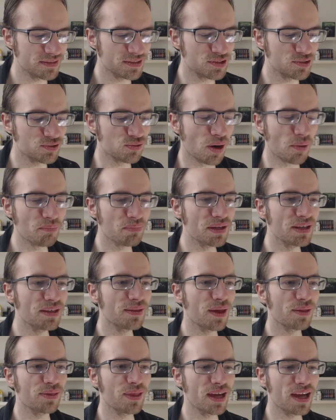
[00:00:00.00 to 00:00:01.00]
grumpy
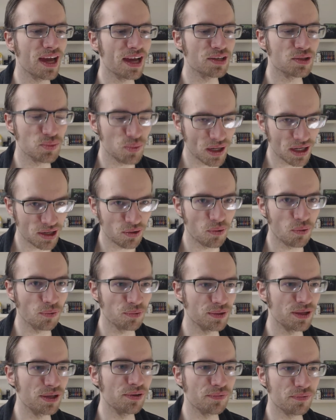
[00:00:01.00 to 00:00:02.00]
that they had to wait a whole
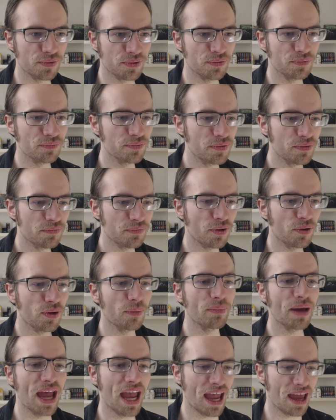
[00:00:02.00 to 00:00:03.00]
year for the
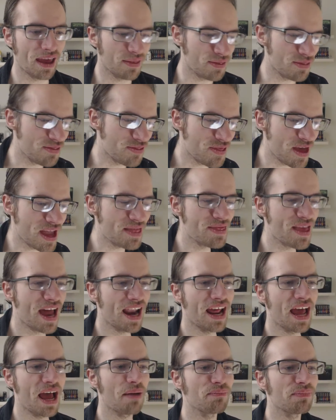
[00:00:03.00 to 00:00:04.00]
follow-up, and then
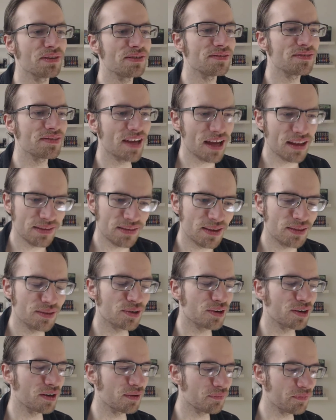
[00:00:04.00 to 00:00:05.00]
that happens, and then
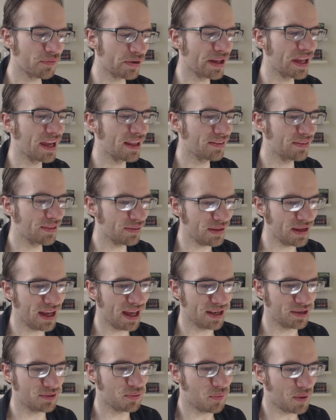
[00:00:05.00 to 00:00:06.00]
they're going to forget that they
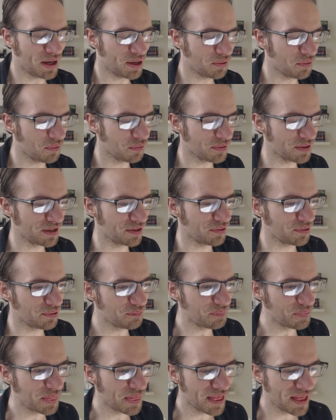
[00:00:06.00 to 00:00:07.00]
had to wait a whole year.
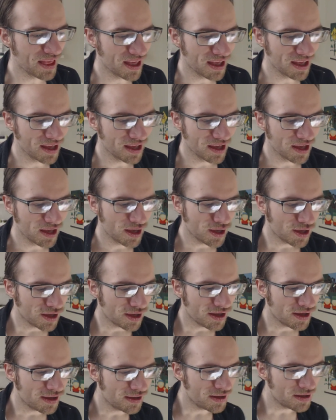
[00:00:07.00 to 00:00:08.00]

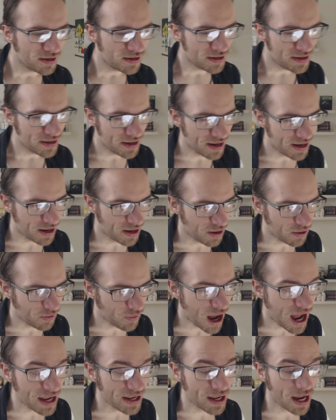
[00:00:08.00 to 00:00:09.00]

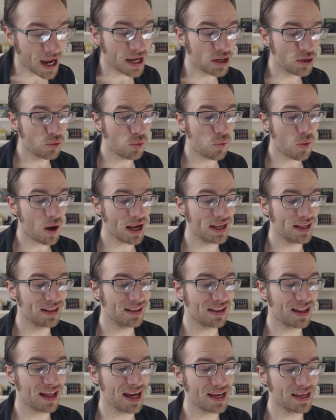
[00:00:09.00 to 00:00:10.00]
Now, I, I quite
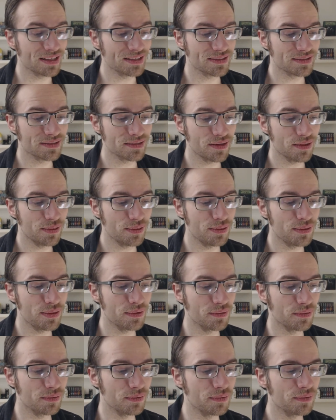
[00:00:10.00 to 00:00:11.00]
liked
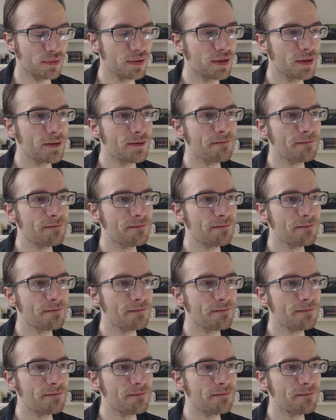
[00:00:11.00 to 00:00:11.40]
the,